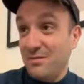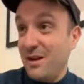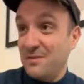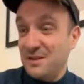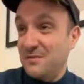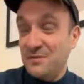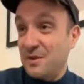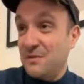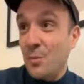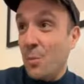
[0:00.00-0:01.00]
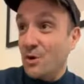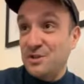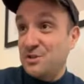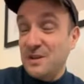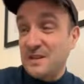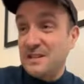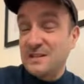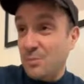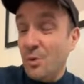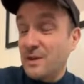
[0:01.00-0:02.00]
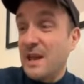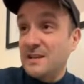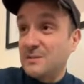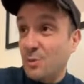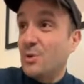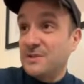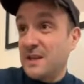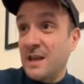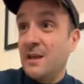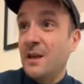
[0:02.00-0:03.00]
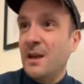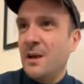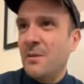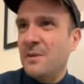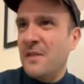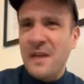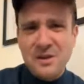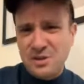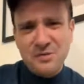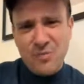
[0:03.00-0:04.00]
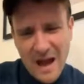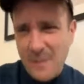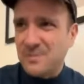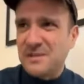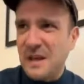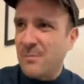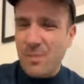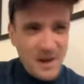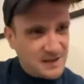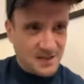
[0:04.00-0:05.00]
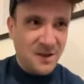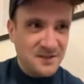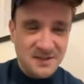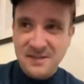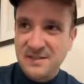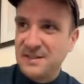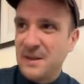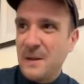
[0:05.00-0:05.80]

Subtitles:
I don't even know what she's dressed in, in sports gear, and then she raps and break dances.